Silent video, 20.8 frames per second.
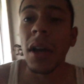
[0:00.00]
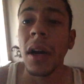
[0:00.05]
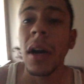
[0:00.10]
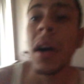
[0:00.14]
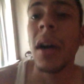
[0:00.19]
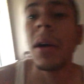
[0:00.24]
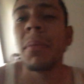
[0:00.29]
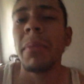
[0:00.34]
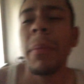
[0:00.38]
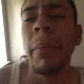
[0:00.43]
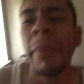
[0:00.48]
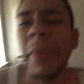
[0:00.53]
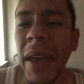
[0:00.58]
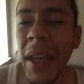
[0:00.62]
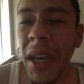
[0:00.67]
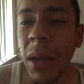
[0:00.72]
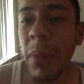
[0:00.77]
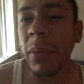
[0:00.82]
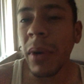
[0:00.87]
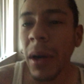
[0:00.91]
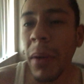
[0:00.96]

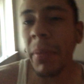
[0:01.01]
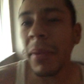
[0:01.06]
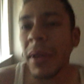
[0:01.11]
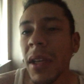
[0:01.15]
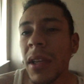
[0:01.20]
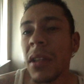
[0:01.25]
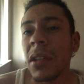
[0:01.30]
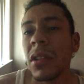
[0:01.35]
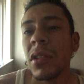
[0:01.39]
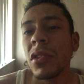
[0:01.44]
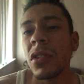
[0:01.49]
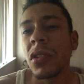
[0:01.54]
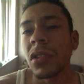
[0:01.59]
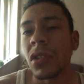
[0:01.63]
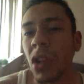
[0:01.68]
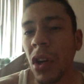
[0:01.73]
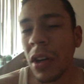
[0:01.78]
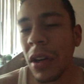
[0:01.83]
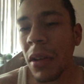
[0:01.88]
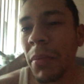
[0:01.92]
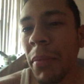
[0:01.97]
Minimum is
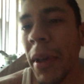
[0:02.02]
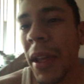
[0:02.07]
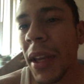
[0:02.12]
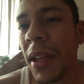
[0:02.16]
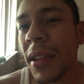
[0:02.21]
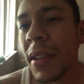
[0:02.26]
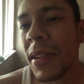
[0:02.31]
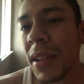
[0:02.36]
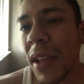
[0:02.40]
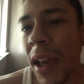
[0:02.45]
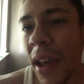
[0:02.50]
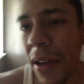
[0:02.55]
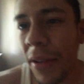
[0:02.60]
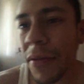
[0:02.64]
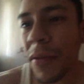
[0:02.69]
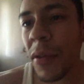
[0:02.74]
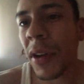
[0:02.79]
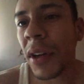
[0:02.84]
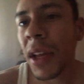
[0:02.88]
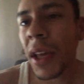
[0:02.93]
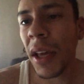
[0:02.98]
30 minutes
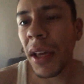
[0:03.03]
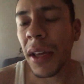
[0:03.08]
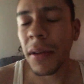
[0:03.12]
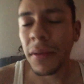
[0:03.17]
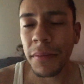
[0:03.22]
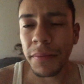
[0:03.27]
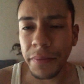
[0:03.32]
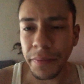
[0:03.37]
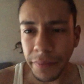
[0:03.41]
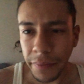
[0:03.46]
every day.